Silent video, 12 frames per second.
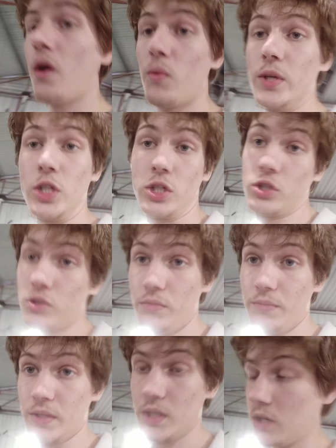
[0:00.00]
I wish I could do it
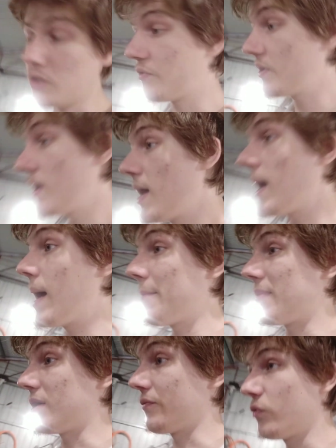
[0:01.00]
myself,
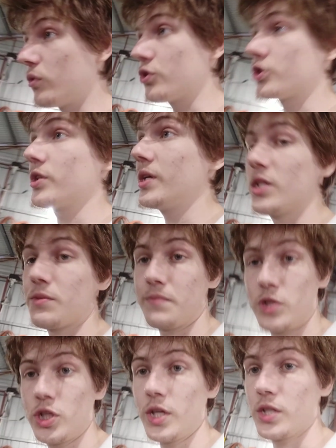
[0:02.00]
but unfortunately this
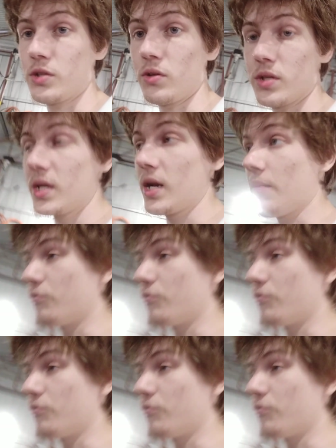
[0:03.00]
machine is not set up